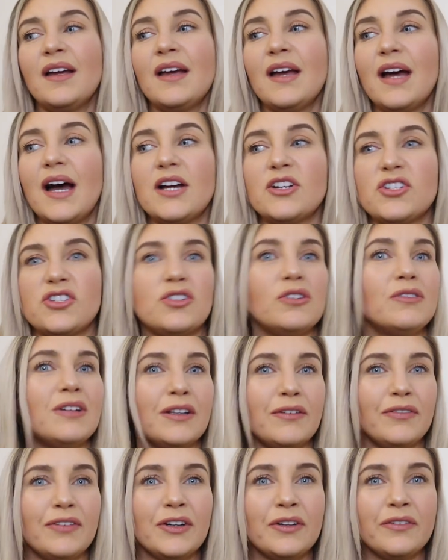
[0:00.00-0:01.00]
I just don't really
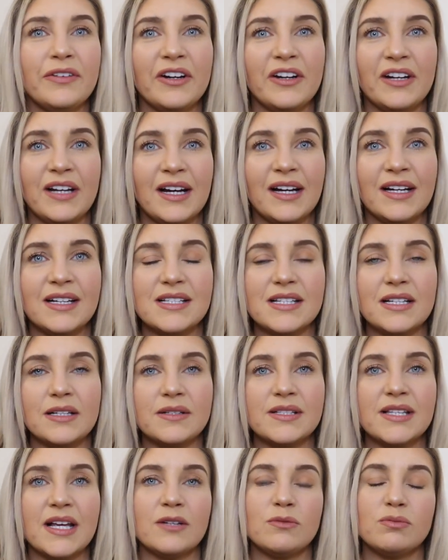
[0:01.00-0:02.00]
feel very nice. And he
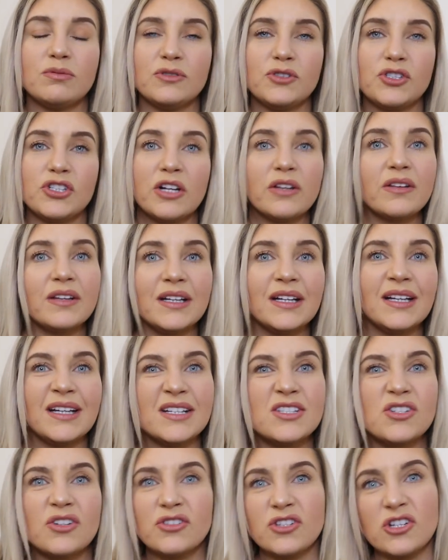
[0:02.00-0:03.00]
said, well, do you not think you need
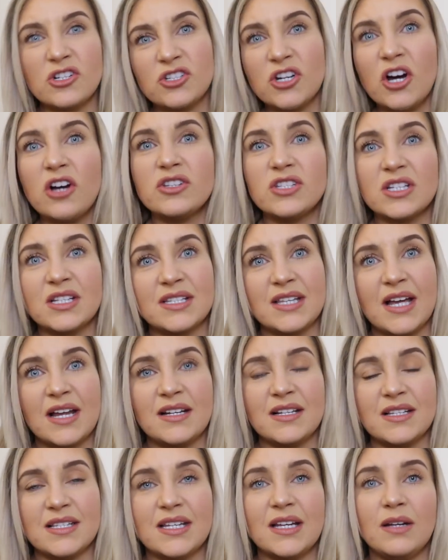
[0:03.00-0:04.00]
to go to the doctors then
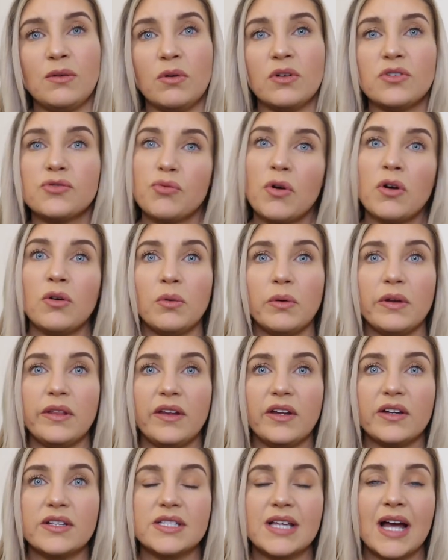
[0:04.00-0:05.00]
and see what's wrong with
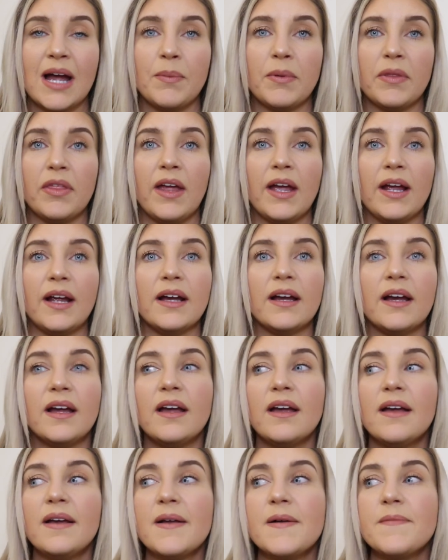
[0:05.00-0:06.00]
you, type of thing?
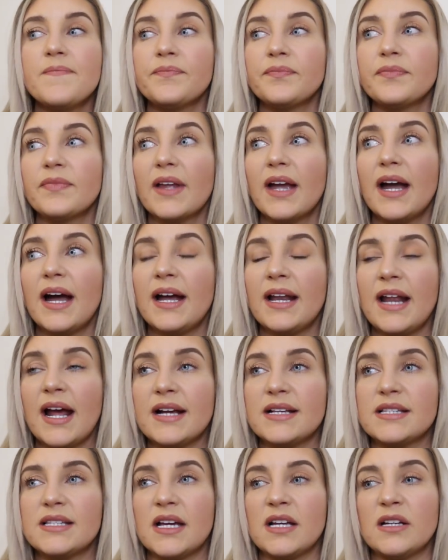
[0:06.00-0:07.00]
And I
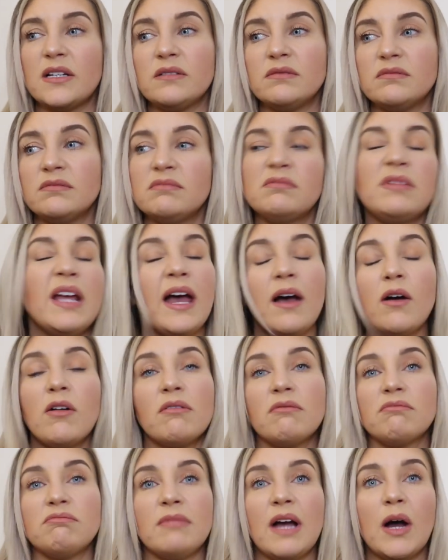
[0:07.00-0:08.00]
said, yeah,
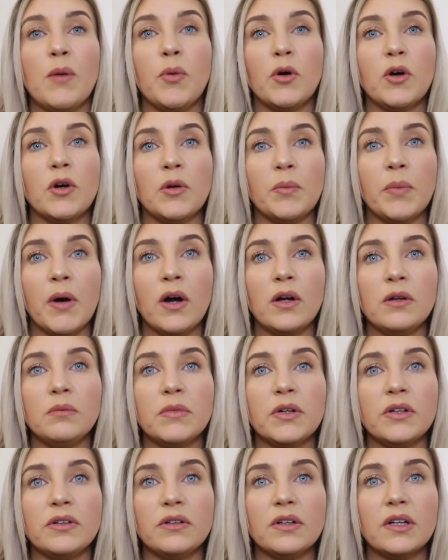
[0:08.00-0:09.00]
I'll book an
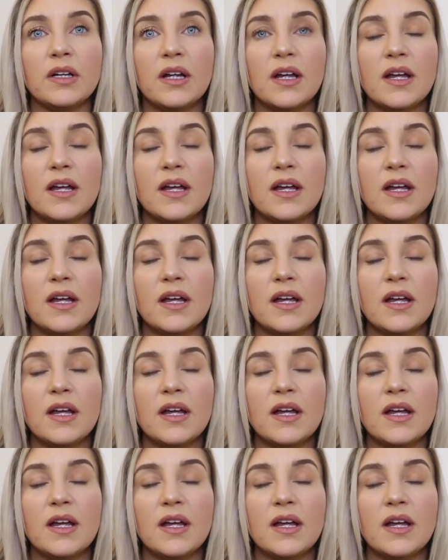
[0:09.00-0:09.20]
appointment.